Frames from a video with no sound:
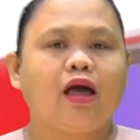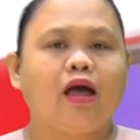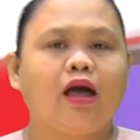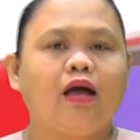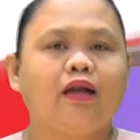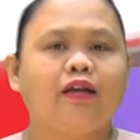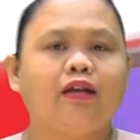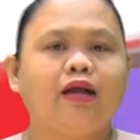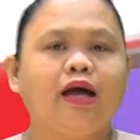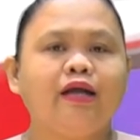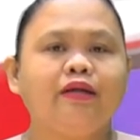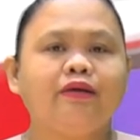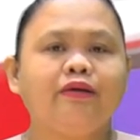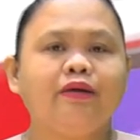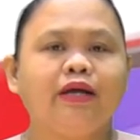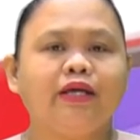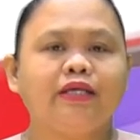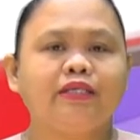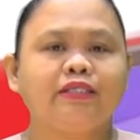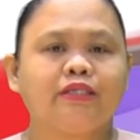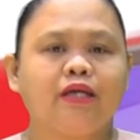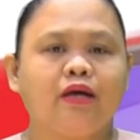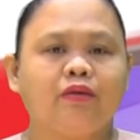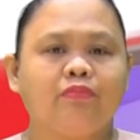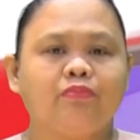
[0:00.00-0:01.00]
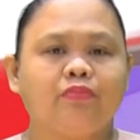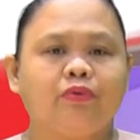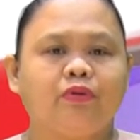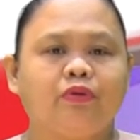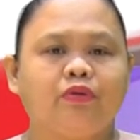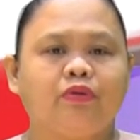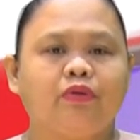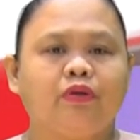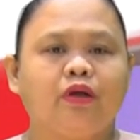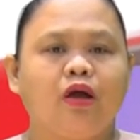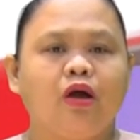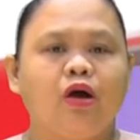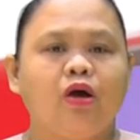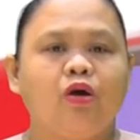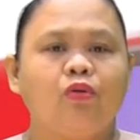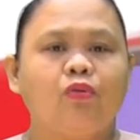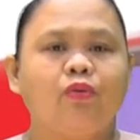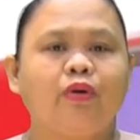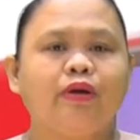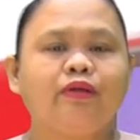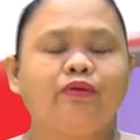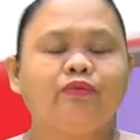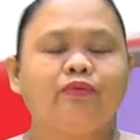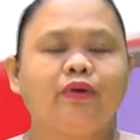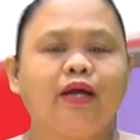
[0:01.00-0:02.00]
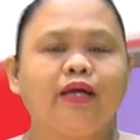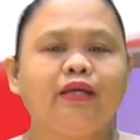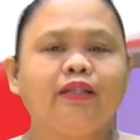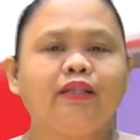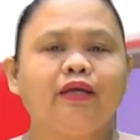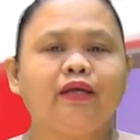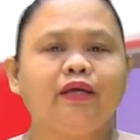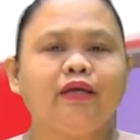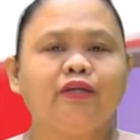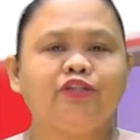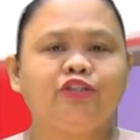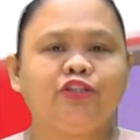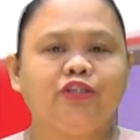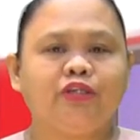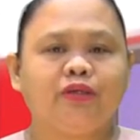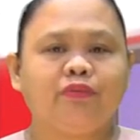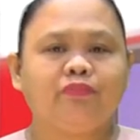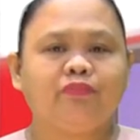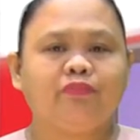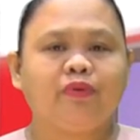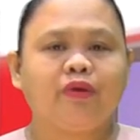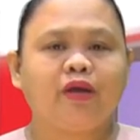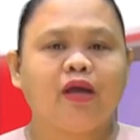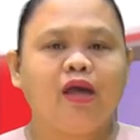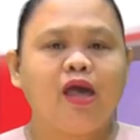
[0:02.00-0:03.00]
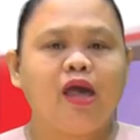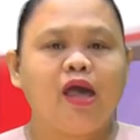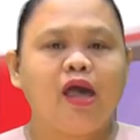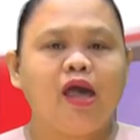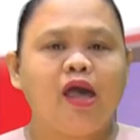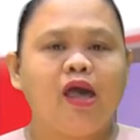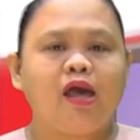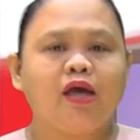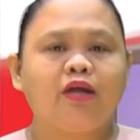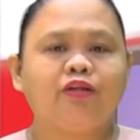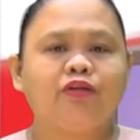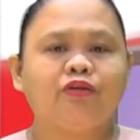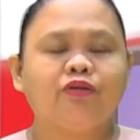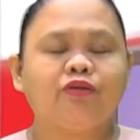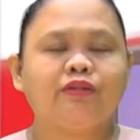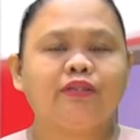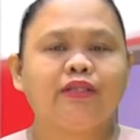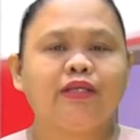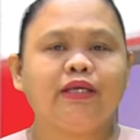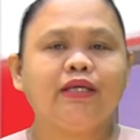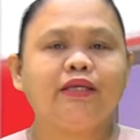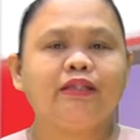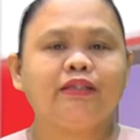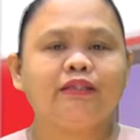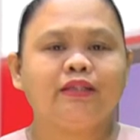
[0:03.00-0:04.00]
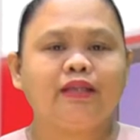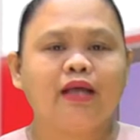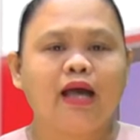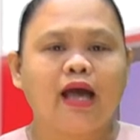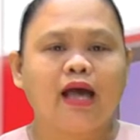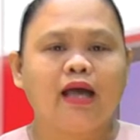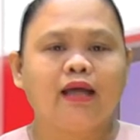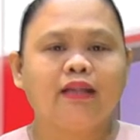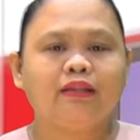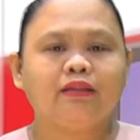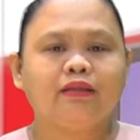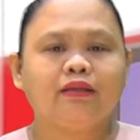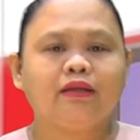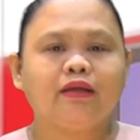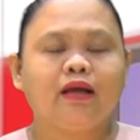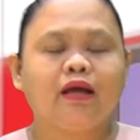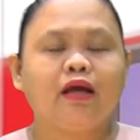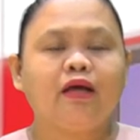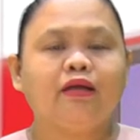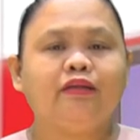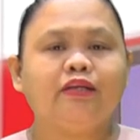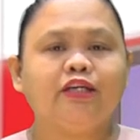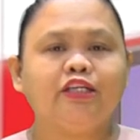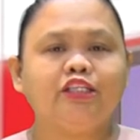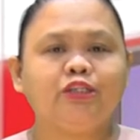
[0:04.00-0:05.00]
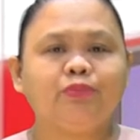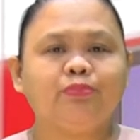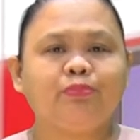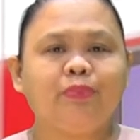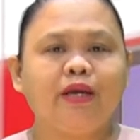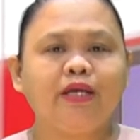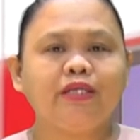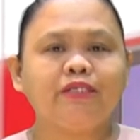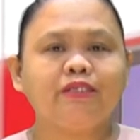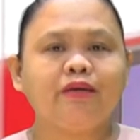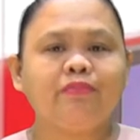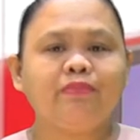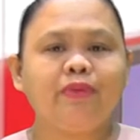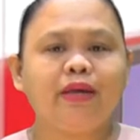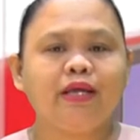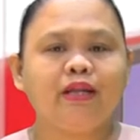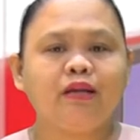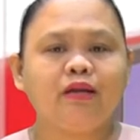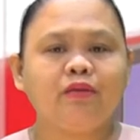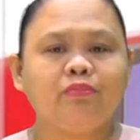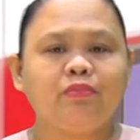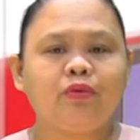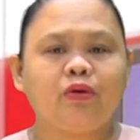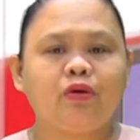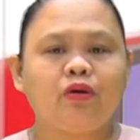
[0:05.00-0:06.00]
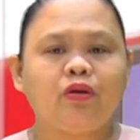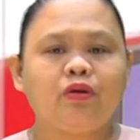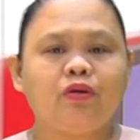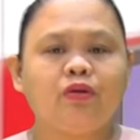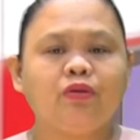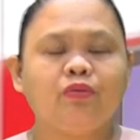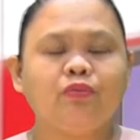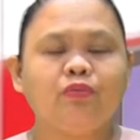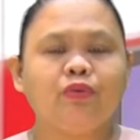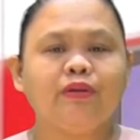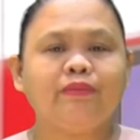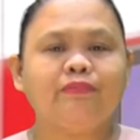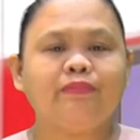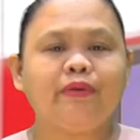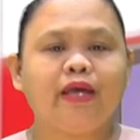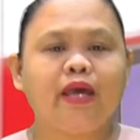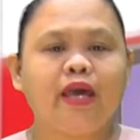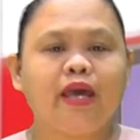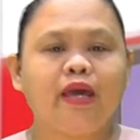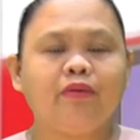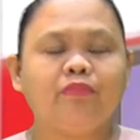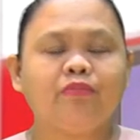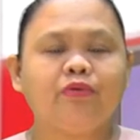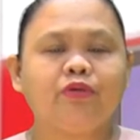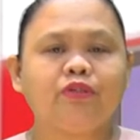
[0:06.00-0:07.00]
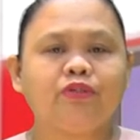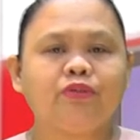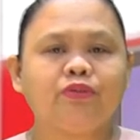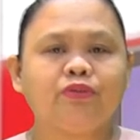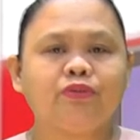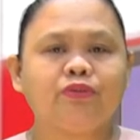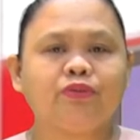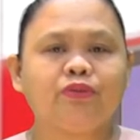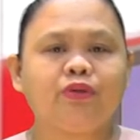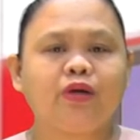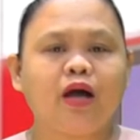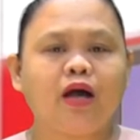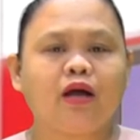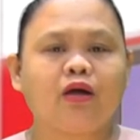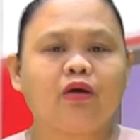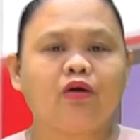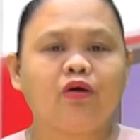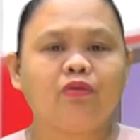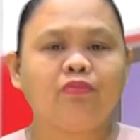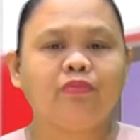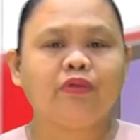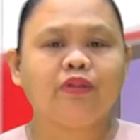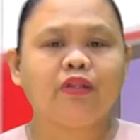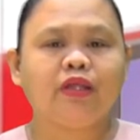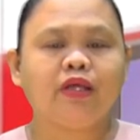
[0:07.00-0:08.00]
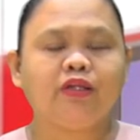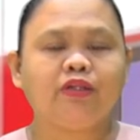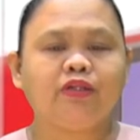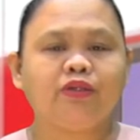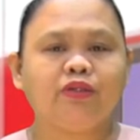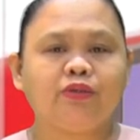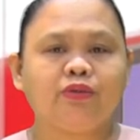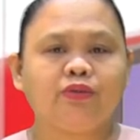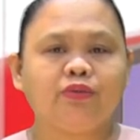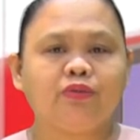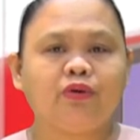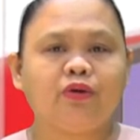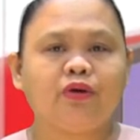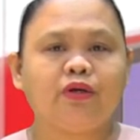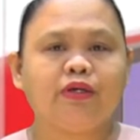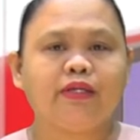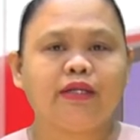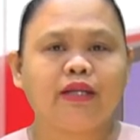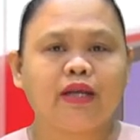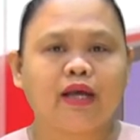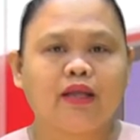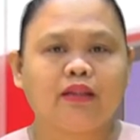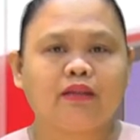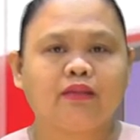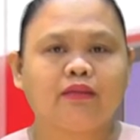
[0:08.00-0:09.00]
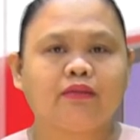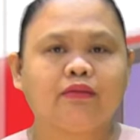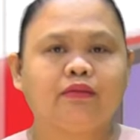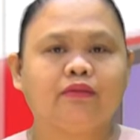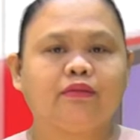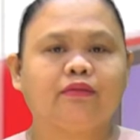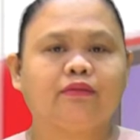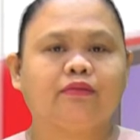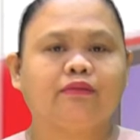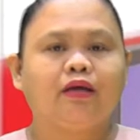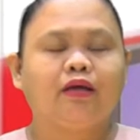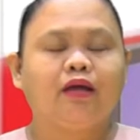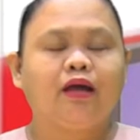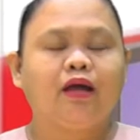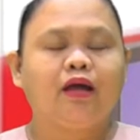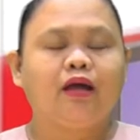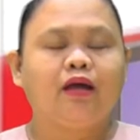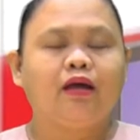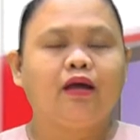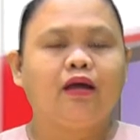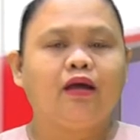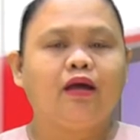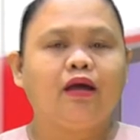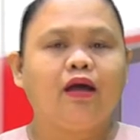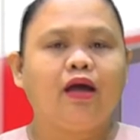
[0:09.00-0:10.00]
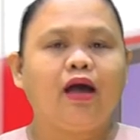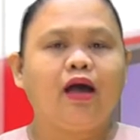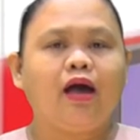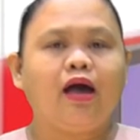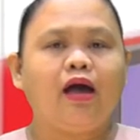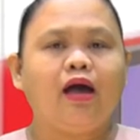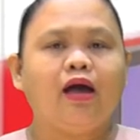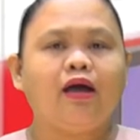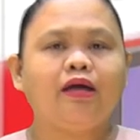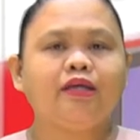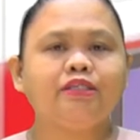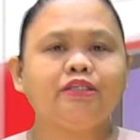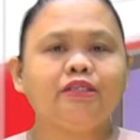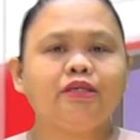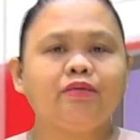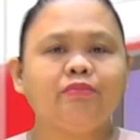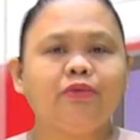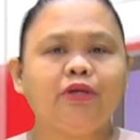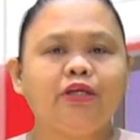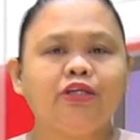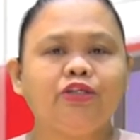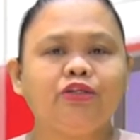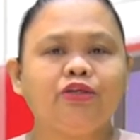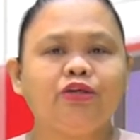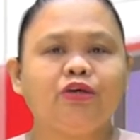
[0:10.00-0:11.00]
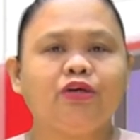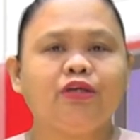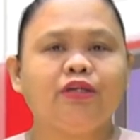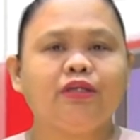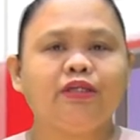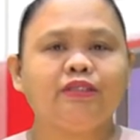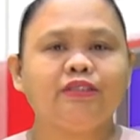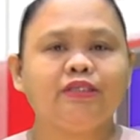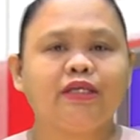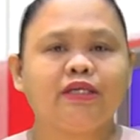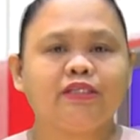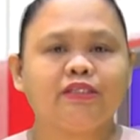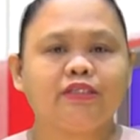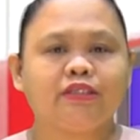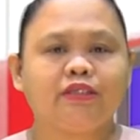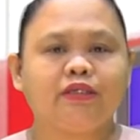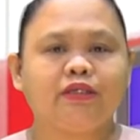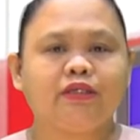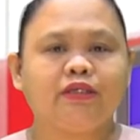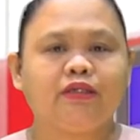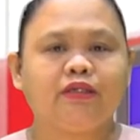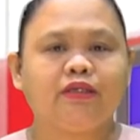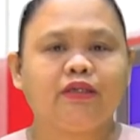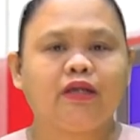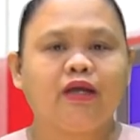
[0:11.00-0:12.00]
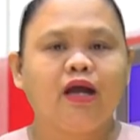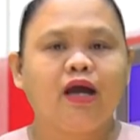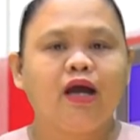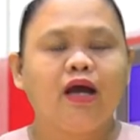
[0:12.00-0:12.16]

Another example, when riding a jeep, and you think that the space available will be able to accommodate you or not. Estimation is a skill.